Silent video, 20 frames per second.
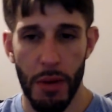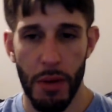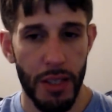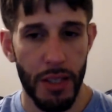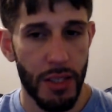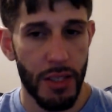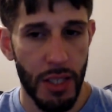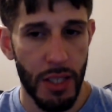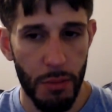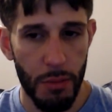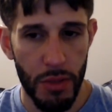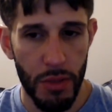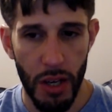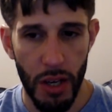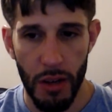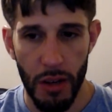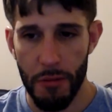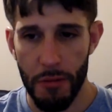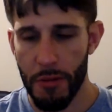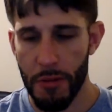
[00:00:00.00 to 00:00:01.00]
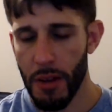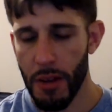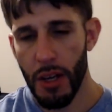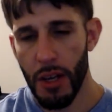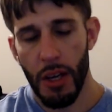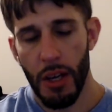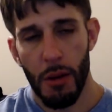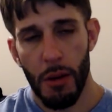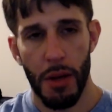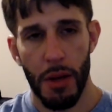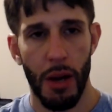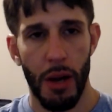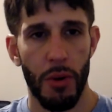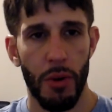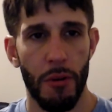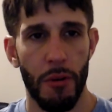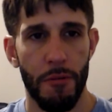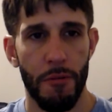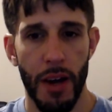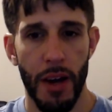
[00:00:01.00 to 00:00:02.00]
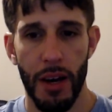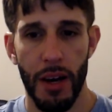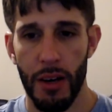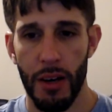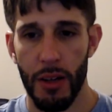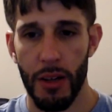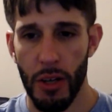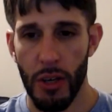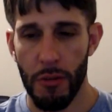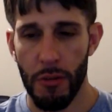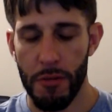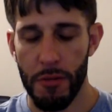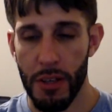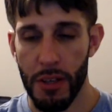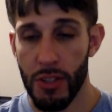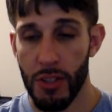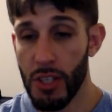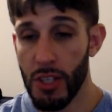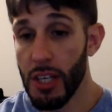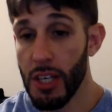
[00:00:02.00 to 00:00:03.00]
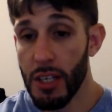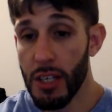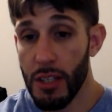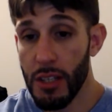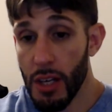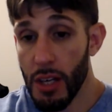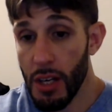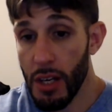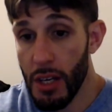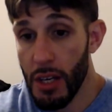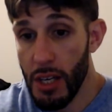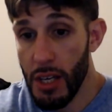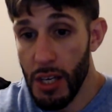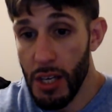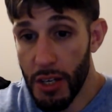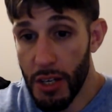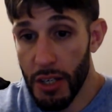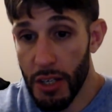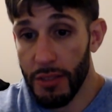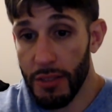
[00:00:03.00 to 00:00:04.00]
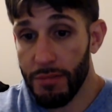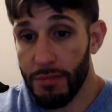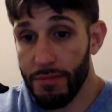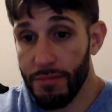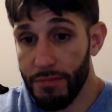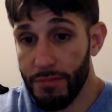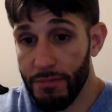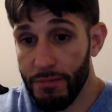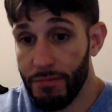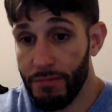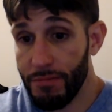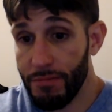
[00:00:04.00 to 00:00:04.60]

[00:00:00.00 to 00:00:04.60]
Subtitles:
He might seem tough, but I want to find out how tough he is. And he can